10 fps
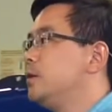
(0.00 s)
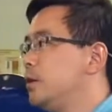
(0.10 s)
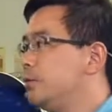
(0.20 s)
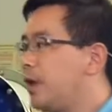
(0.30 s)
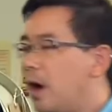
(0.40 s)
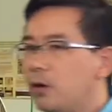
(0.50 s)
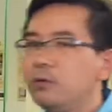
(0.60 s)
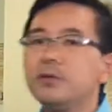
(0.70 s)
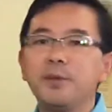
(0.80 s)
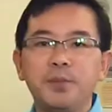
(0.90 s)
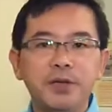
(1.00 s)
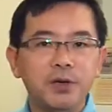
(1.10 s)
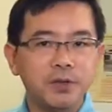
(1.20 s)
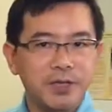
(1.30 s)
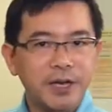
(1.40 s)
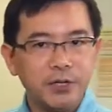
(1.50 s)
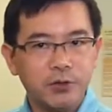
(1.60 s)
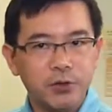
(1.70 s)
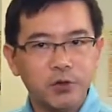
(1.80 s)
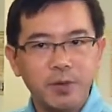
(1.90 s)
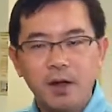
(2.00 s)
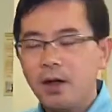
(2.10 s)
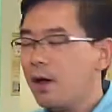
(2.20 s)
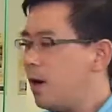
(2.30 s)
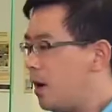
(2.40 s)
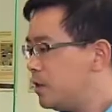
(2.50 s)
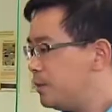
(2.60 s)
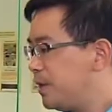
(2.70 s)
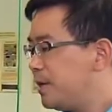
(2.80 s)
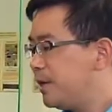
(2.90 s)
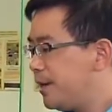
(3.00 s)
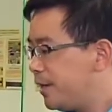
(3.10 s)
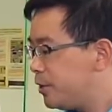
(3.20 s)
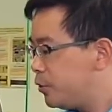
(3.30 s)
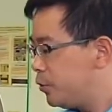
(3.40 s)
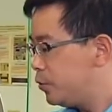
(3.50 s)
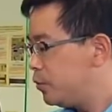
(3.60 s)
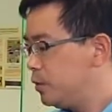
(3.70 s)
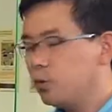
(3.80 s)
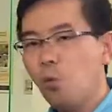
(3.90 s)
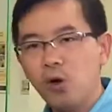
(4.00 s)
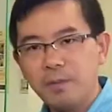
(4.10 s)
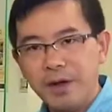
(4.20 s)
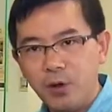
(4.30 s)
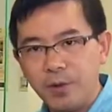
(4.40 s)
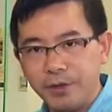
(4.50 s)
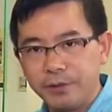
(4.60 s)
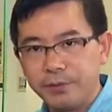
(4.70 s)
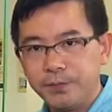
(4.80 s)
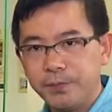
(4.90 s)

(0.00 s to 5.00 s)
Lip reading: So now the pitot static tube has been connected to the water manometer.